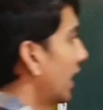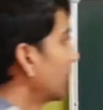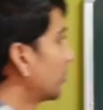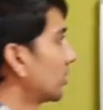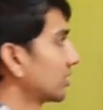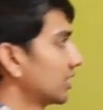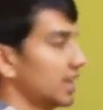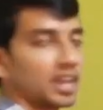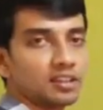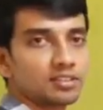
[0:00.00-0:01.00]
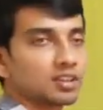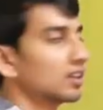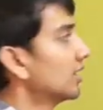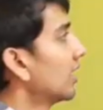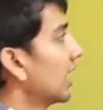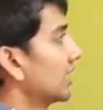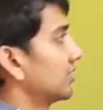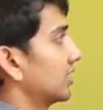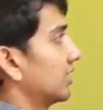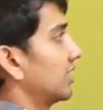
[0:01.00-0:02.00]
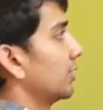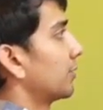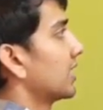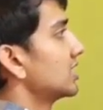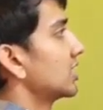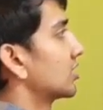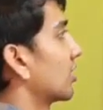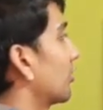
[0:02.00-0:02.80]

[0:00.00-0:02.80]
And for the next, as a differentiation